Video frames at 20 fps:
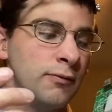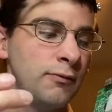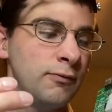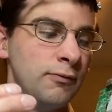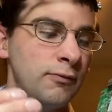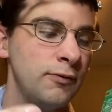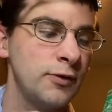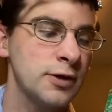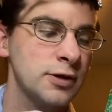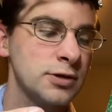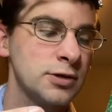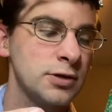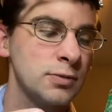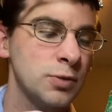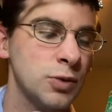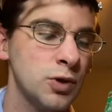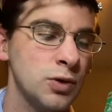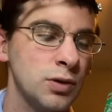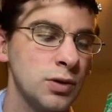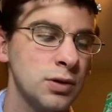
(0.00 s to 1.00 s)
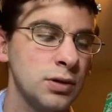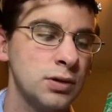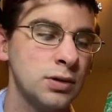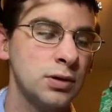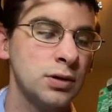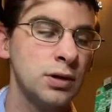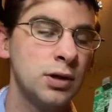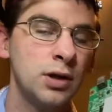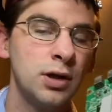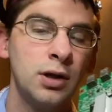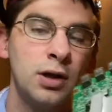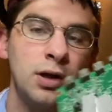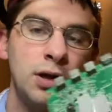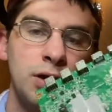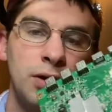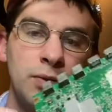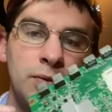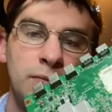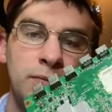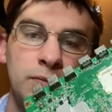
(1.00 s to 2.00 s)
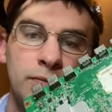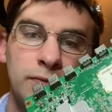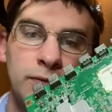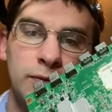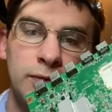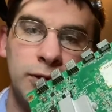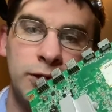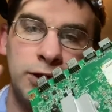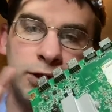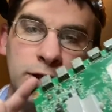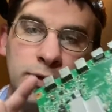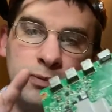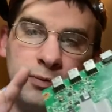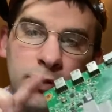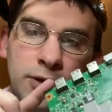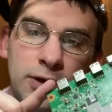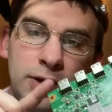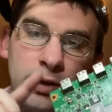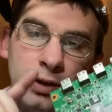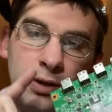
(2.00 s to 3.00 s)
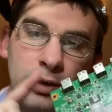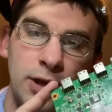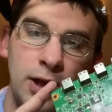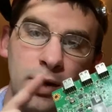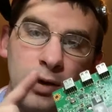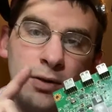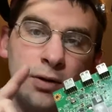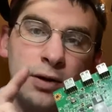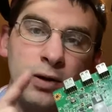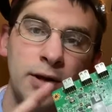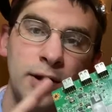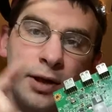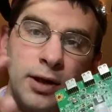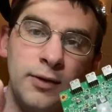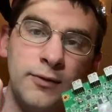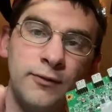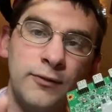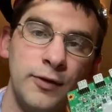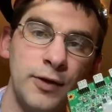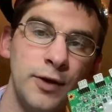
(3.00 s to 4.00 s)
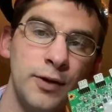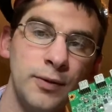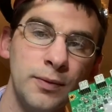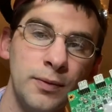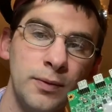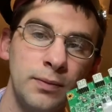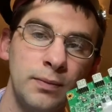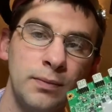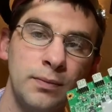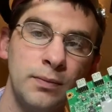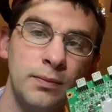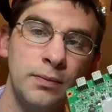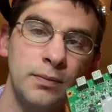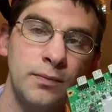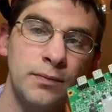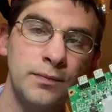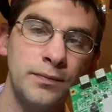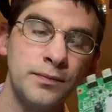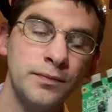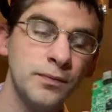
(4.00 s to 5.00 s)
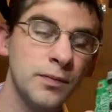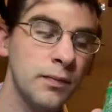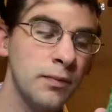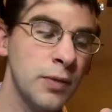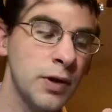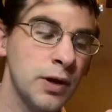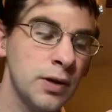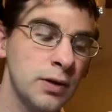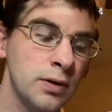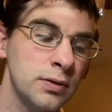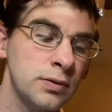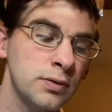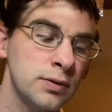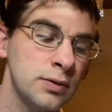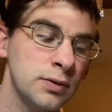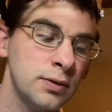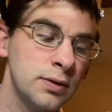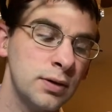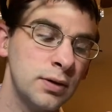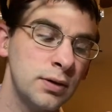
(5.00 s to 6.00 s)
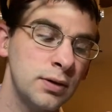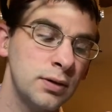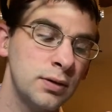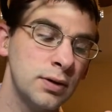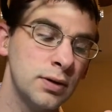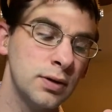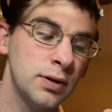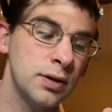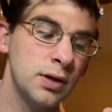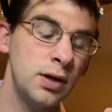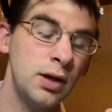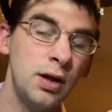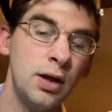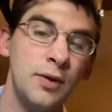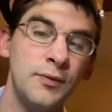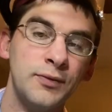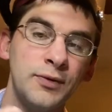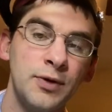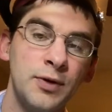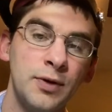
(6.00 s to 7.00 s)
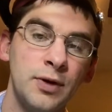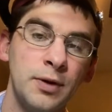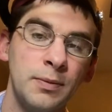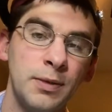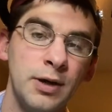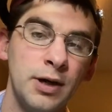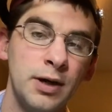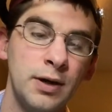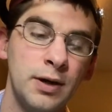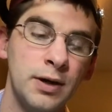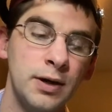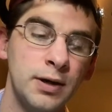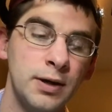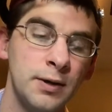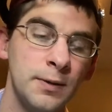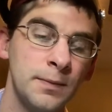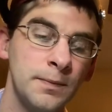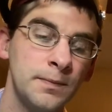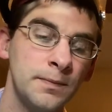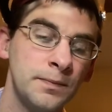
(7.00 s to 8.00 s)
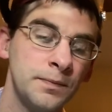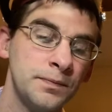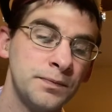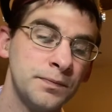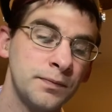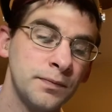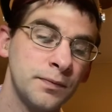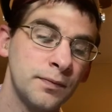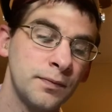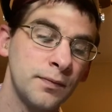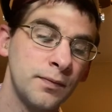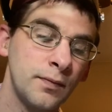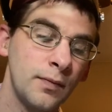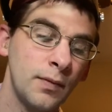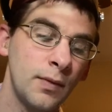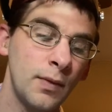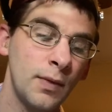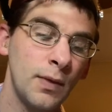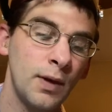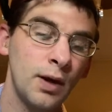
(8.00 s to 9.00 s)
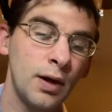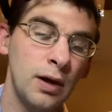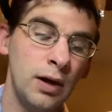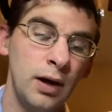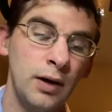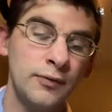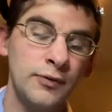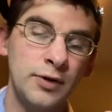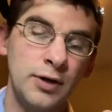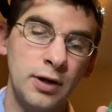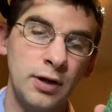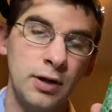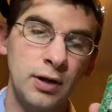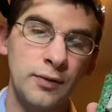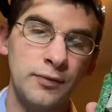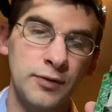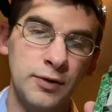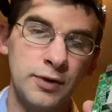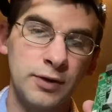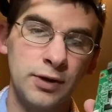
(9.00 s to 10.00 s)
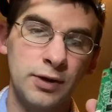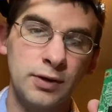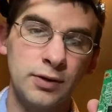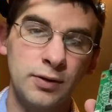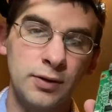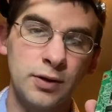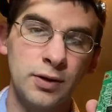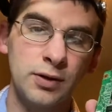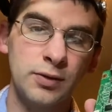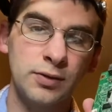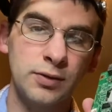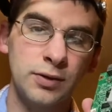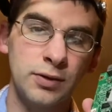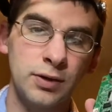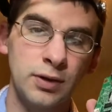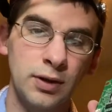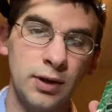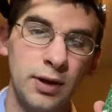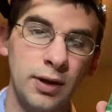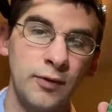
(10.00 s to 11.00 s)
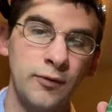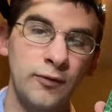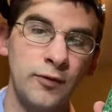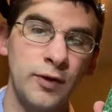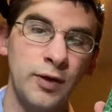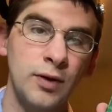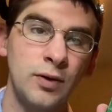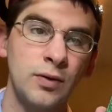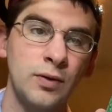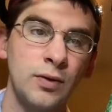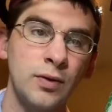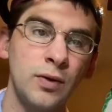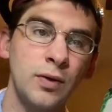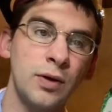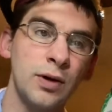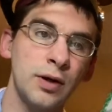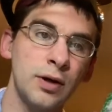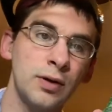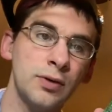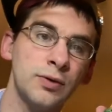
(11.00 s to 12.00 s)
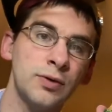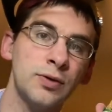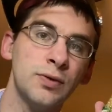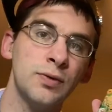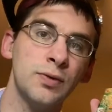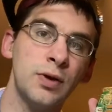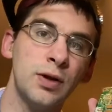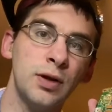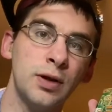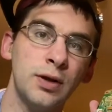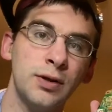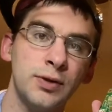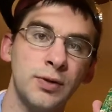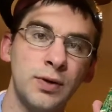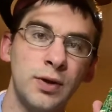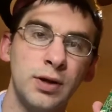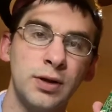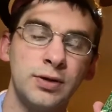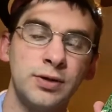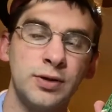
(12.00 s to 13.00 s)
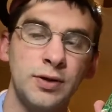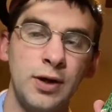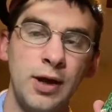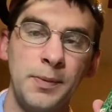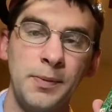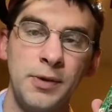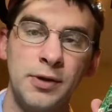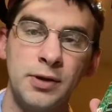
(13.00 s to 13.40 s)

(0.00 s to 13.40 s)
fix the board, and keep these out of the landfill. Because if you're in America, often enough this either goes in a landfill or goes to an electronic scrapping